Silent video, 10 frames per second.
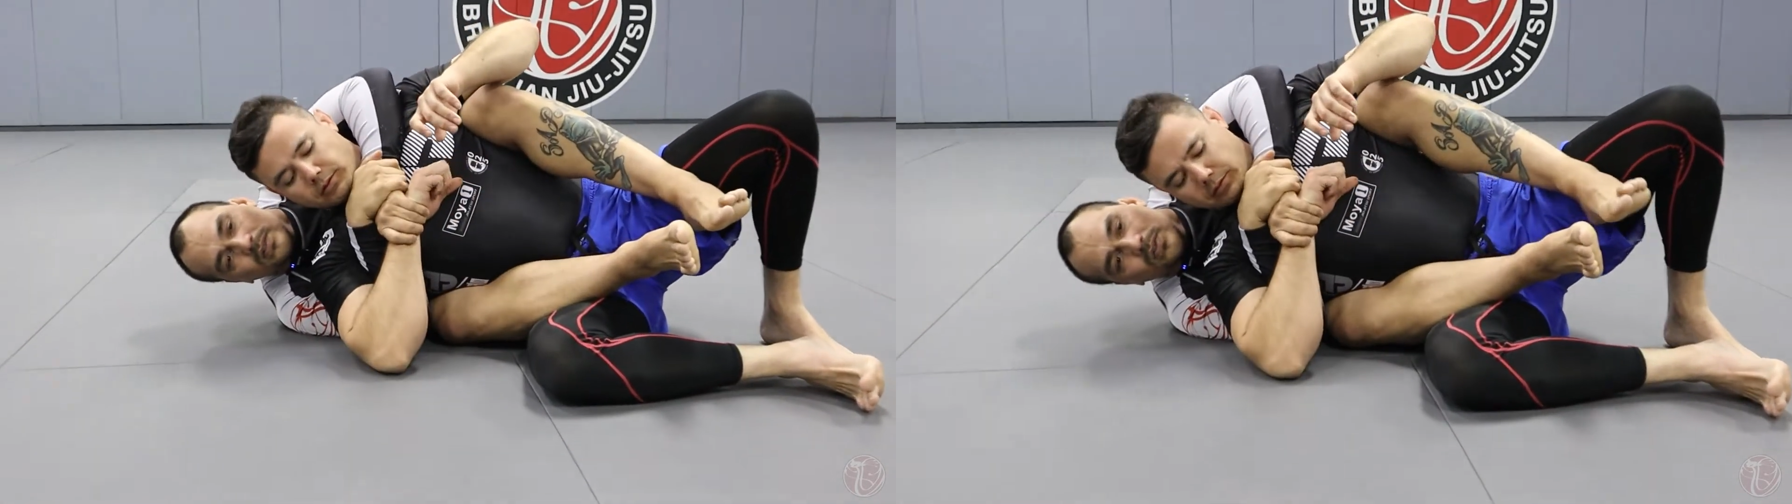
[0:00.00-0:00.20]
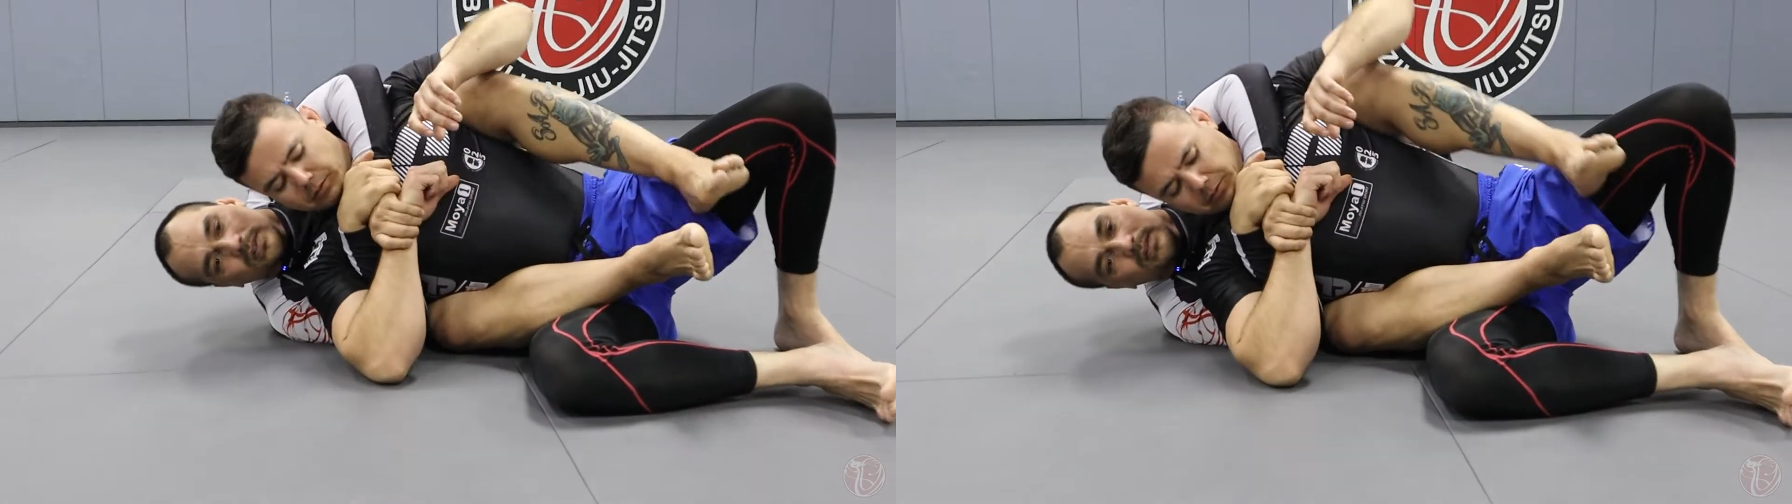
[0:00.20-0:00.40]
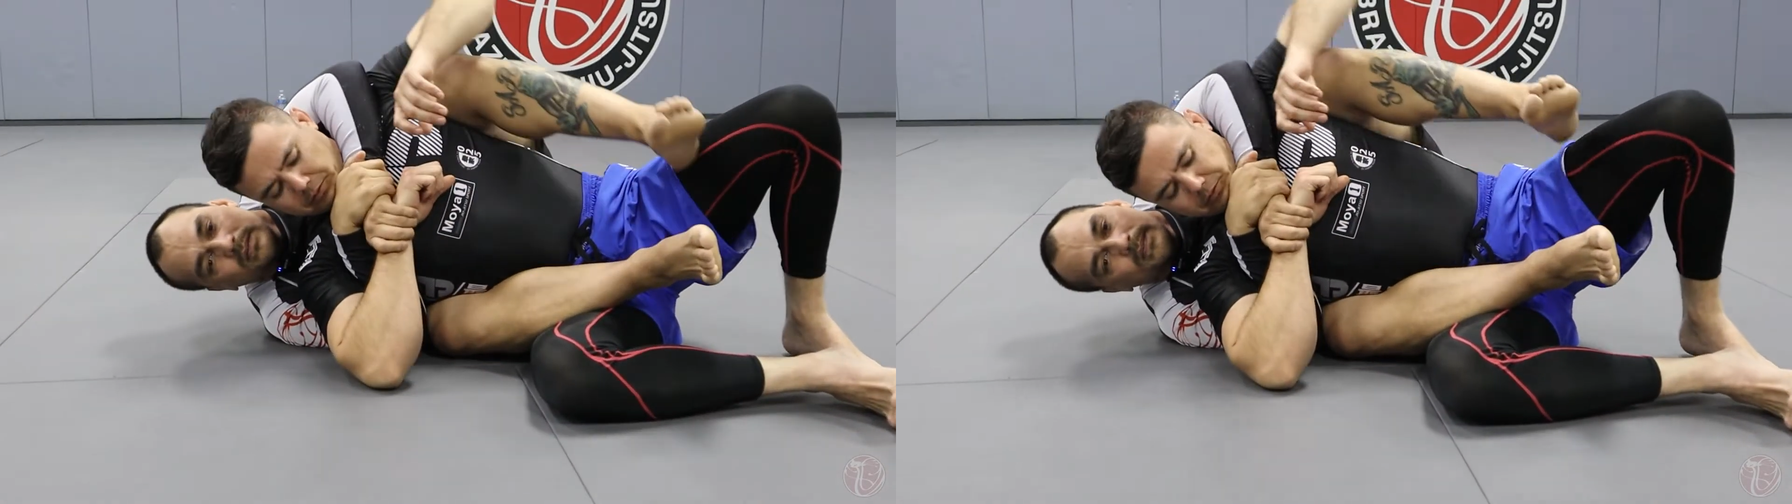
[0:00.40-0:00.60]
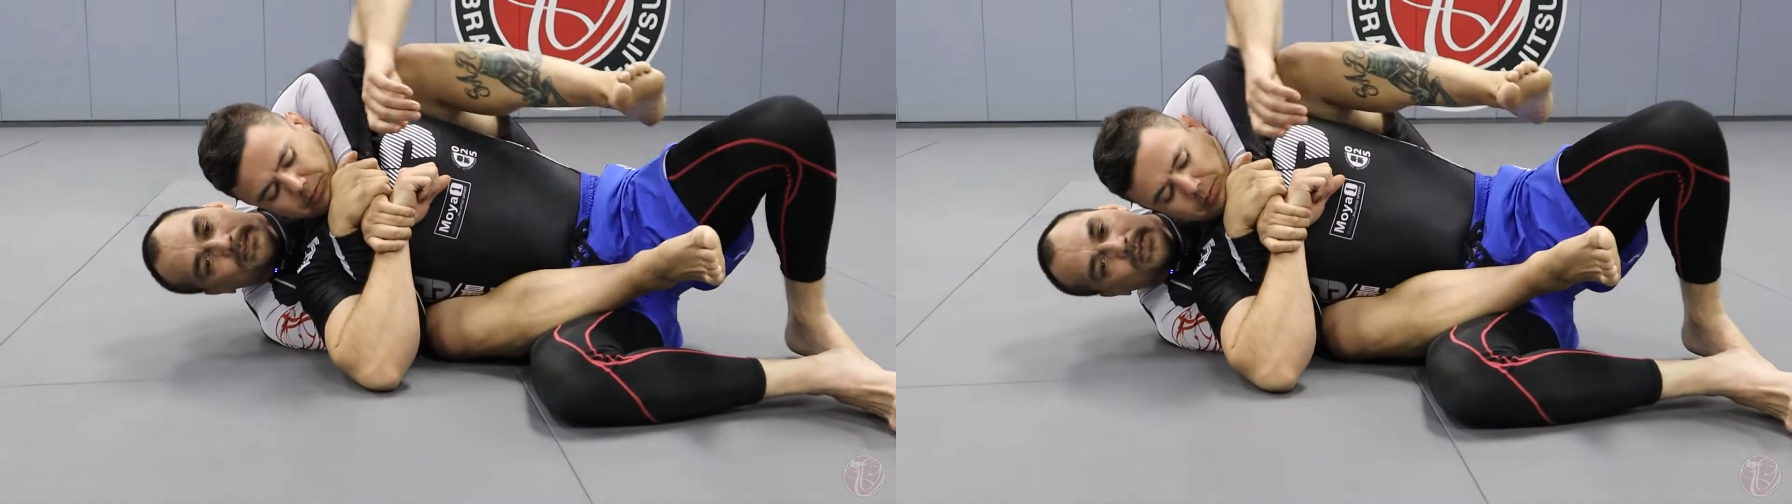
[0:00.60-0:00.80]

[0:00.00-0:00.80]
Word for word: control,